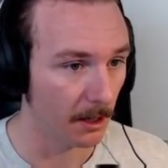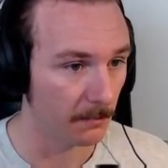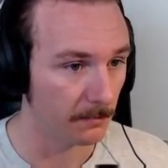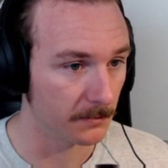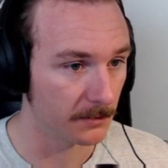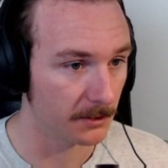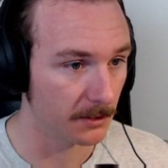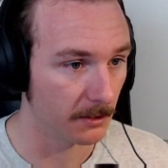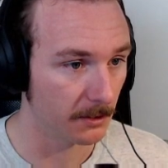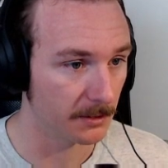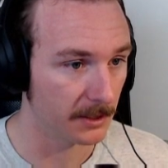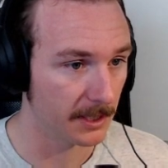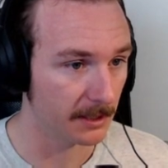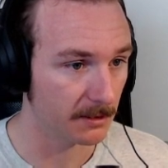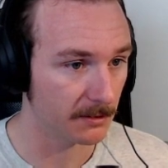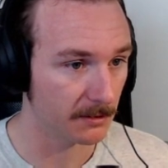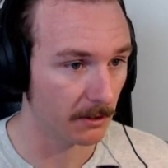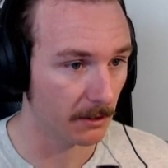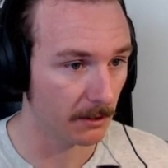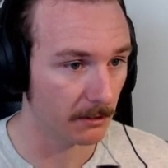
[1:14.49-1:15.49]
So to get
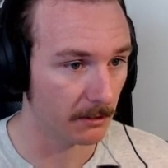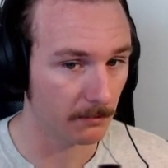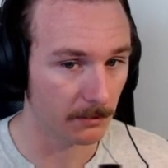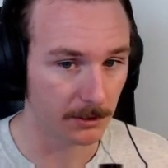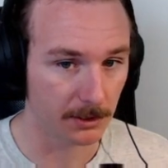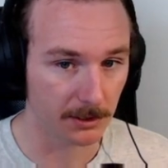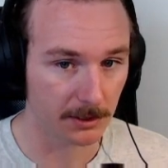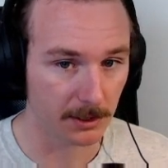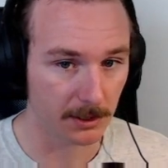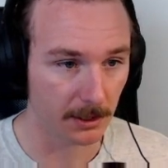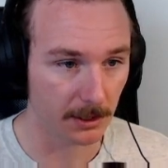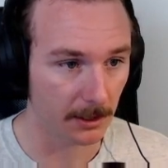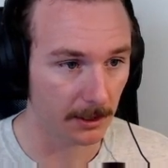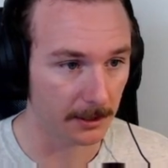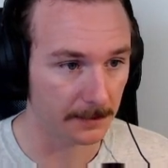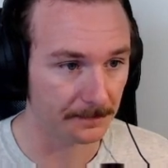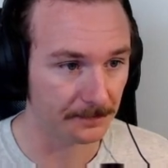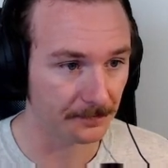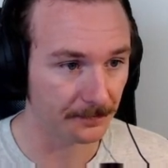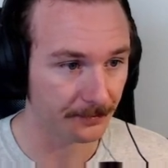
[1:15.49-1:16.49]
started, we're just going
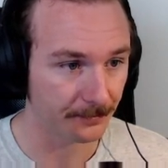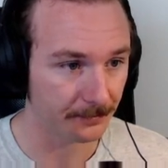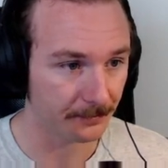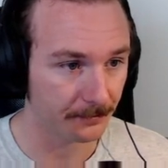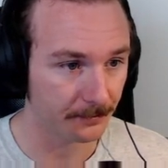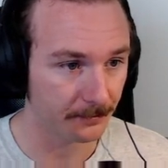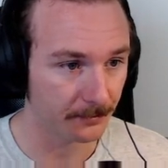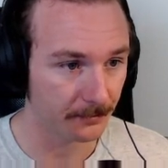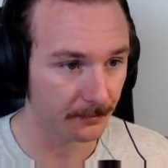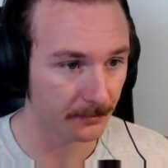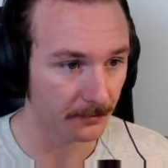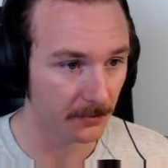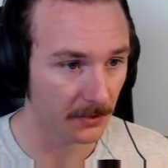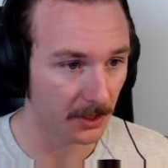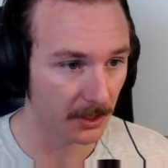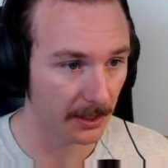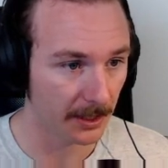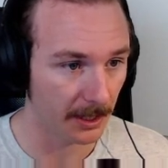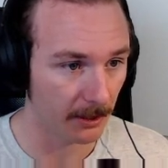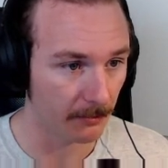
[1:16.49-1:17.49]
to
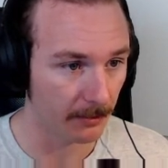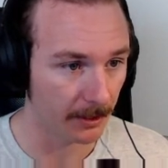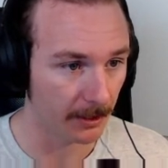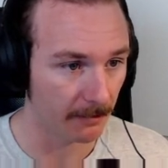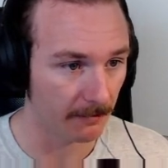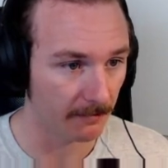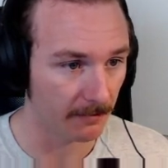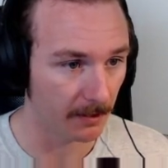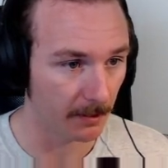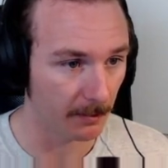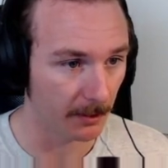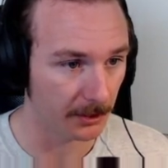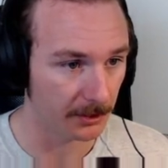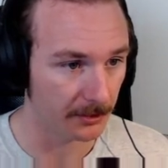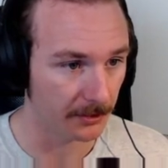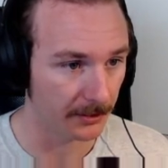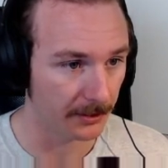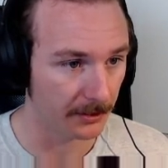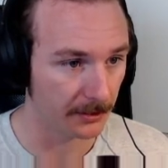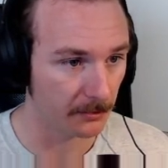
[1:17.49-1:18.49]
get rid of a bunch
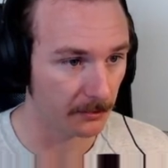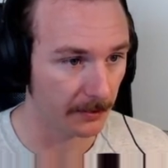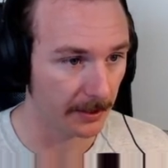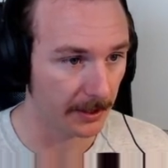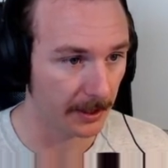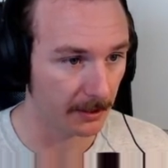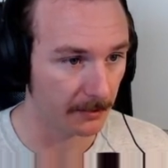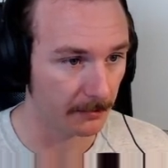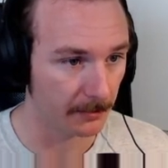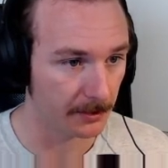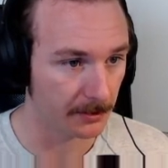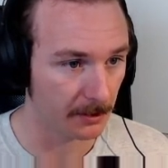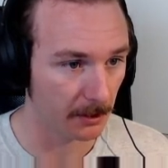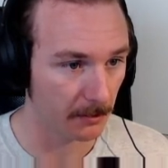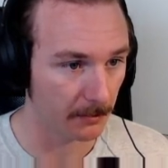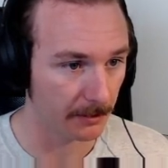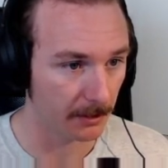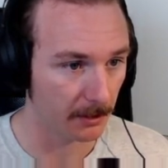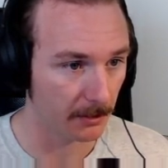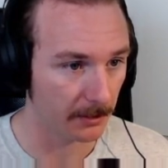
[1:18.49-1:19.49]
of these. So we start
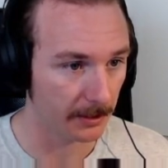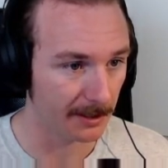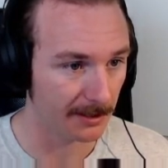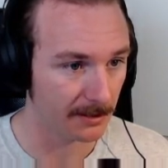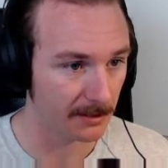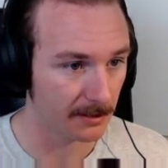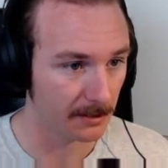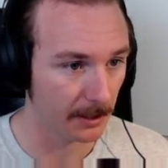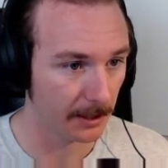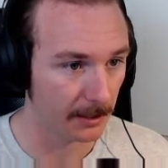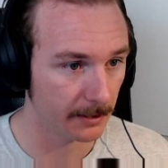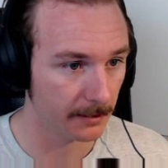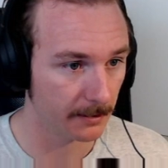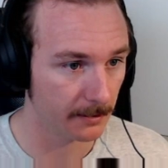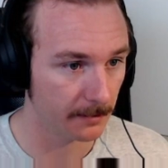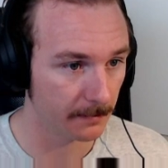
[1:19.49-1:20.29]
with a clean slate.